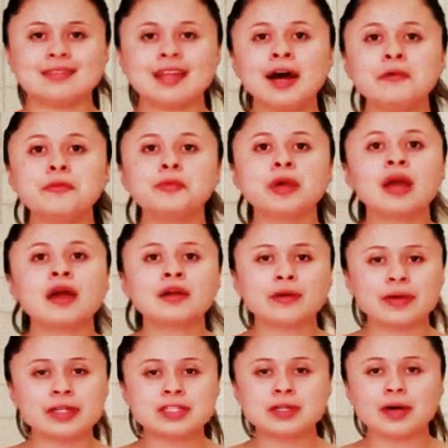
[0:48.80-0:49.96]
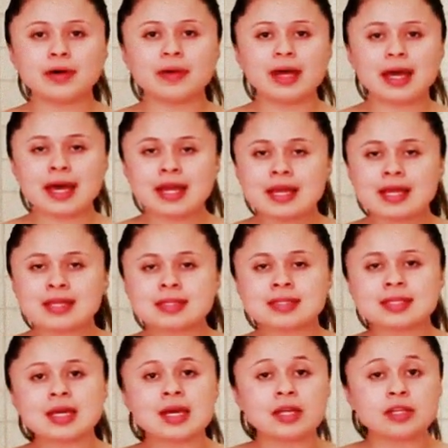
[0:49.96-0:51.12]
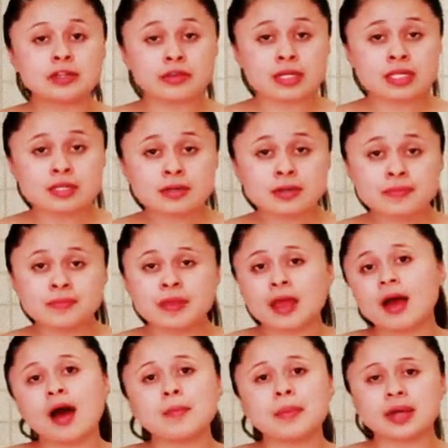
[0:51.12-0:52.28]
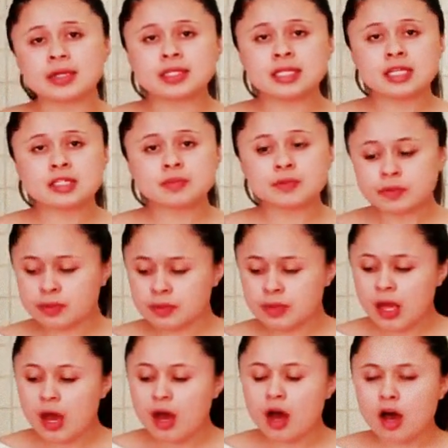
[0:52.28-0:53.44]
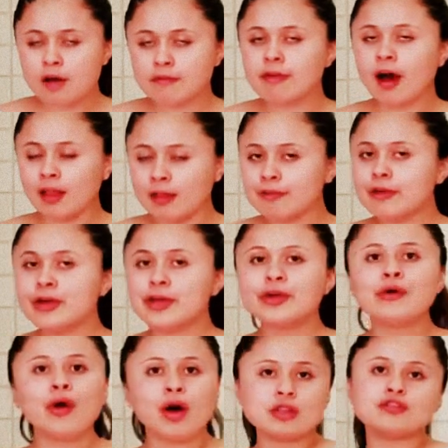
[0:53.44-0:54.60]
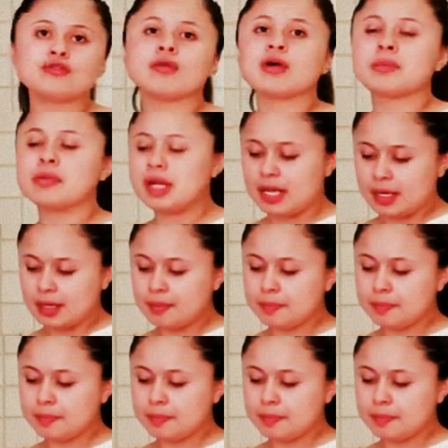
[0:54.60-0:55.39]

Now we are going to go ahead and drizzle about a teaspoon of olive oil onto our bread.